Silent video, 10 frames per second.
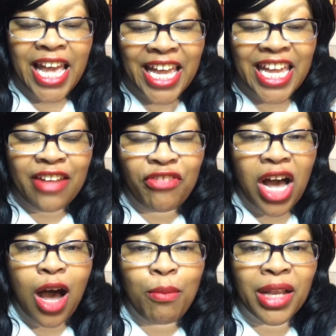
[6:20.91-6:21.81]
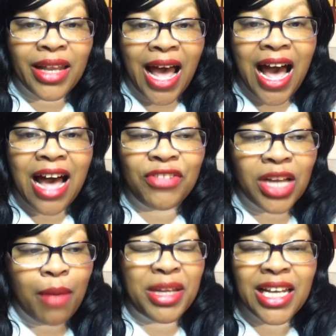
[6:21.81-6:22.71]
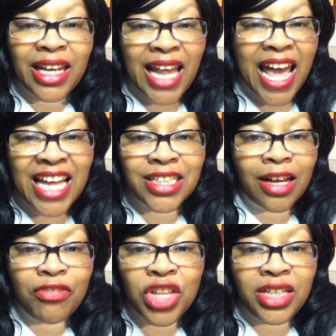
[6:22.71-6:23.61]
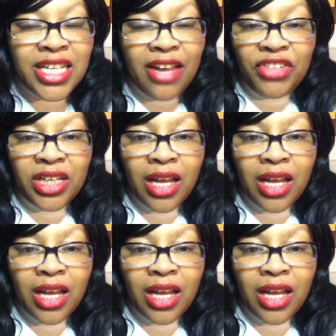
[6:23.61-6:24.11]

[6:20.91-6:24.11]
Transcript: If I'm alive and I'm in the land of the living,